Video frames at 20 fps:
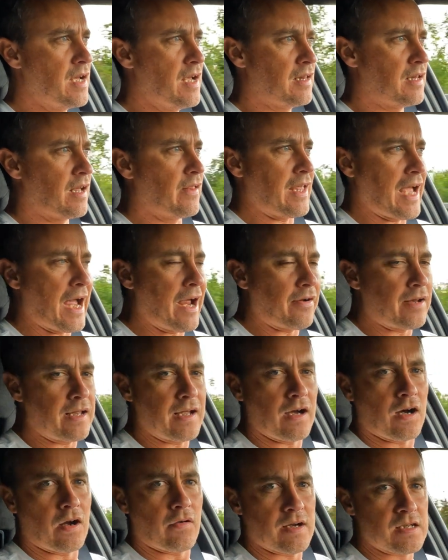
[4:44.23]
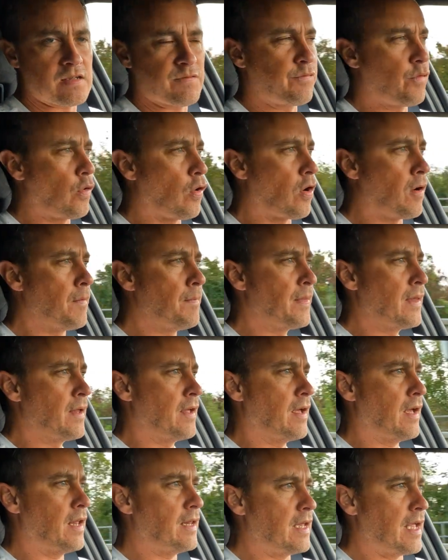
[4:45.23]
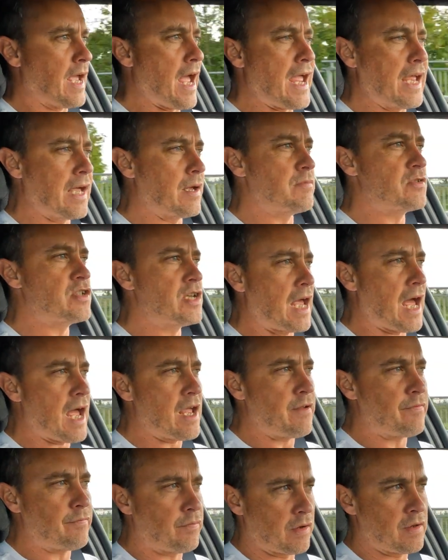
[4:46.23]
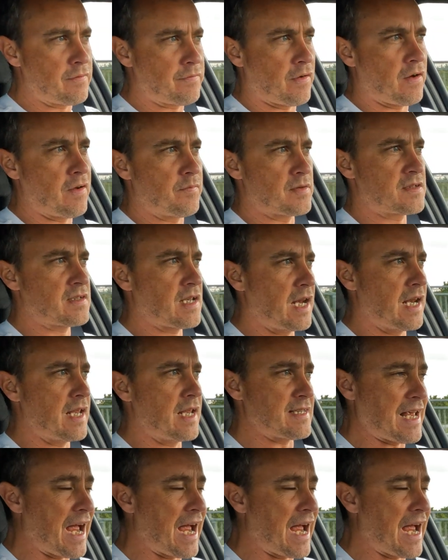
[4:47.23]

like the Audi RS4 and the AMG A45 Mercedes.